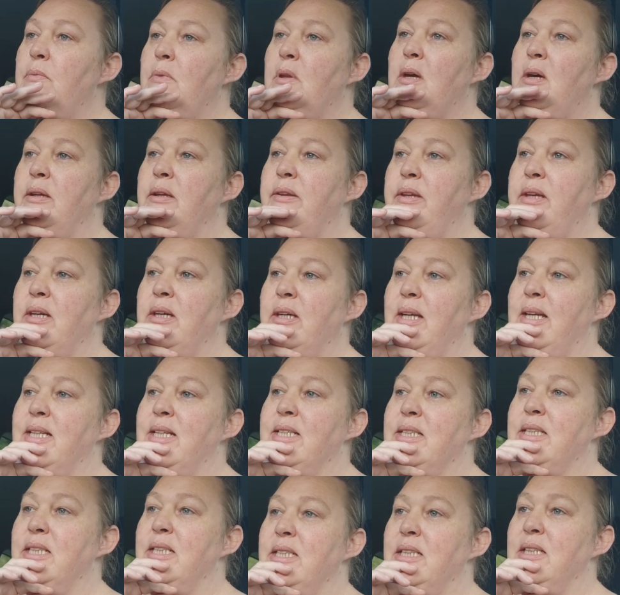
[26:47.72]
I think
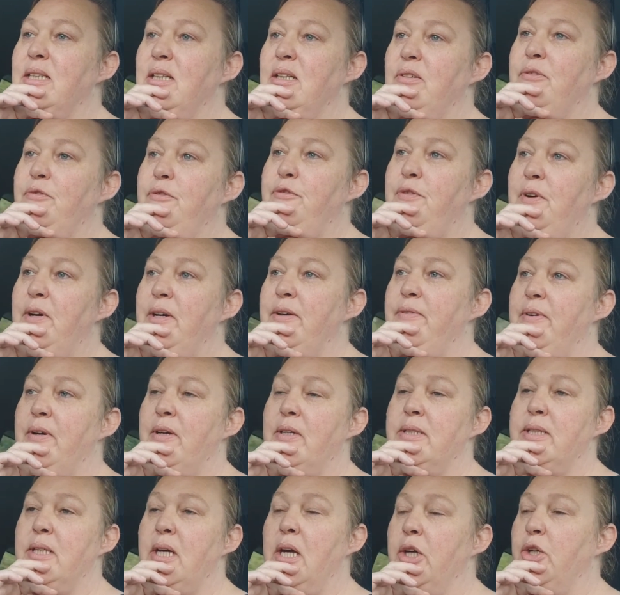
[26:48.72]
last night I got 5
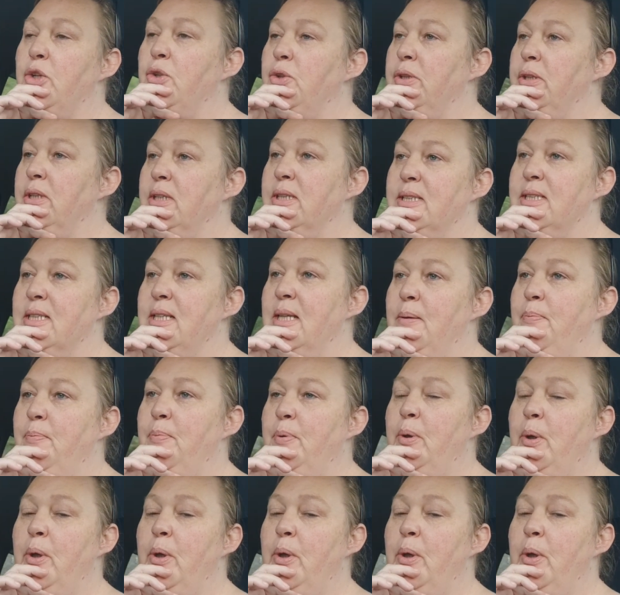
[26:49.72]
hours. I could not sleep.